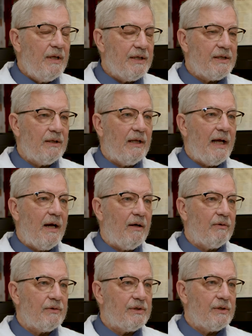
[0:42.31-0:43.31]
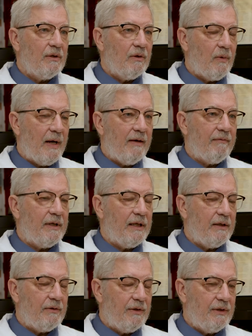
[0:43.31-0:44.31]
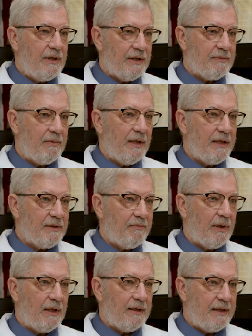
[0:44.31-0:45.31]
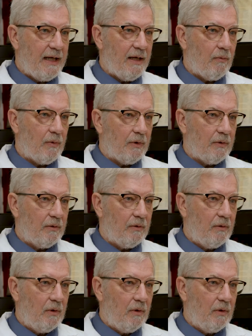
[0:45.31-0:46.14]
This allows gravity to displace blood downward.